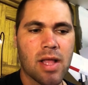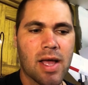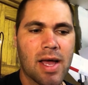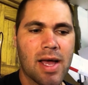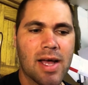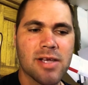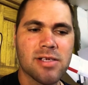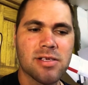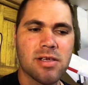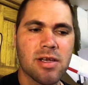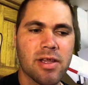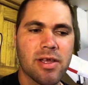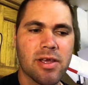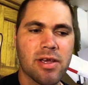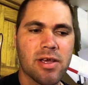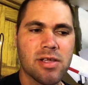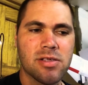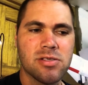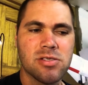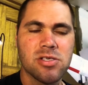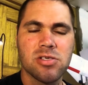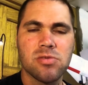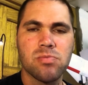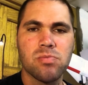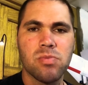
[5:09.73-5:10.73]
actually you
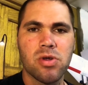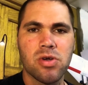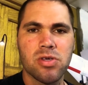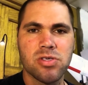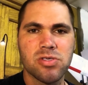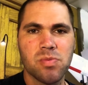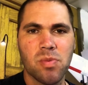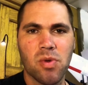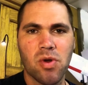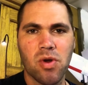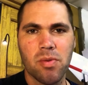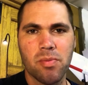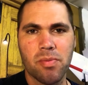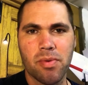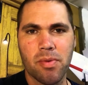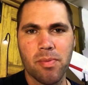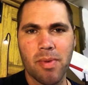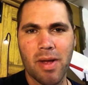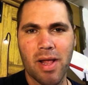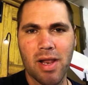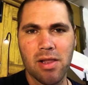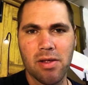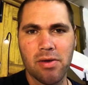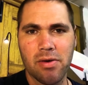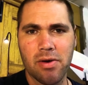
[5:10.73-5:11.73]
can just put a smaller
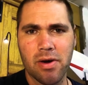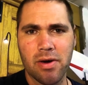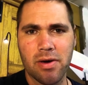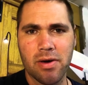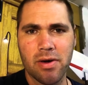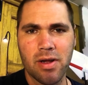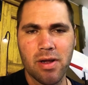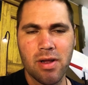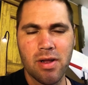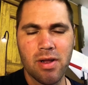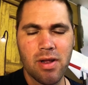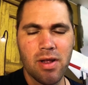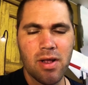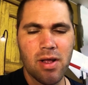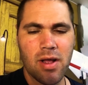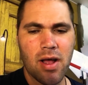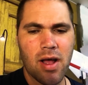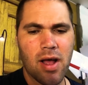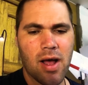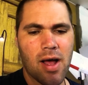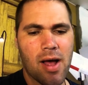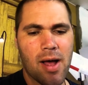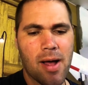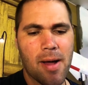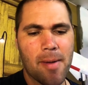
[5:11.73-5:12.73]
propeller
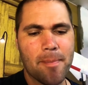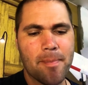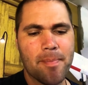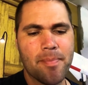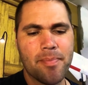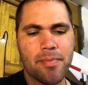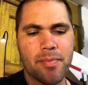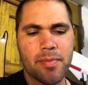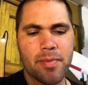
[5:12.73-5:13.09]
on.